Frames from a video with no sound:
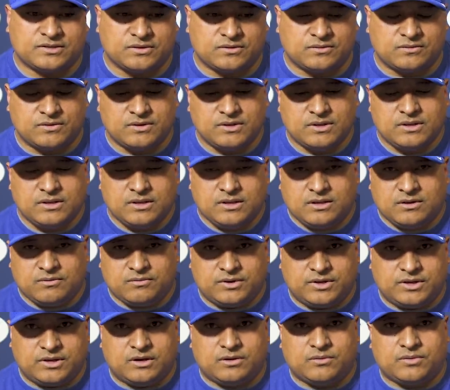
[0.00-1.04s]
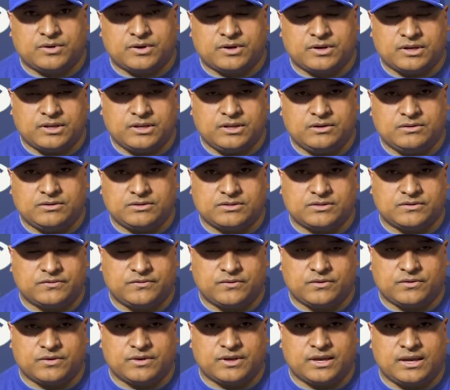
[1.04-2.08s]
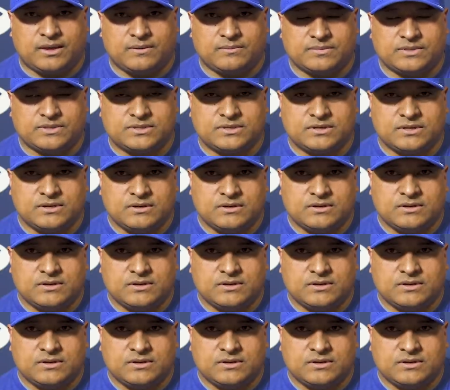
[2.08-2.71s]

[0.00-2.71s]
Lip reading: So we know we're going to use the four games